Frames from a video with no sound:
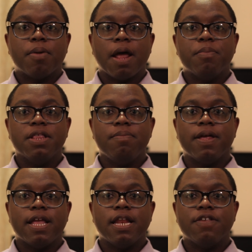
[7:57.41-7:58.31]
but I
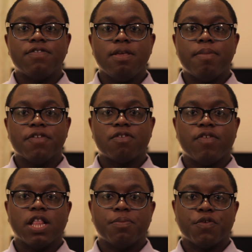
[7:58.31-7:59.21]
believe that it is the best
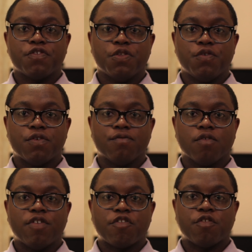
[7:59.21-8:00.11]
available solution
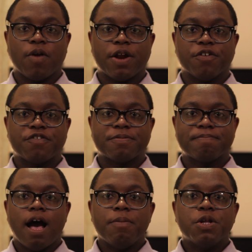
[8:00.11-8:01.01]
for fiction writers.
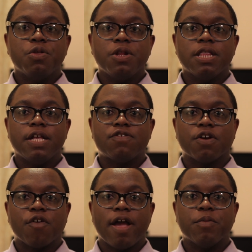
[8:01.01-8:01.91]
I've included links
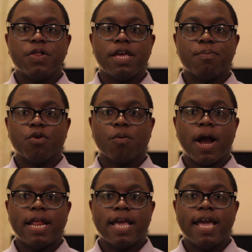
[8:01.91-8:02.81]
to Grammarly and
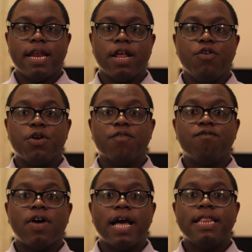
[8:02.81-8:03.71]
ProWriting Aid, and you can
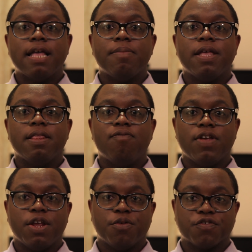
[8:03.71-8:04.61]
find them in the video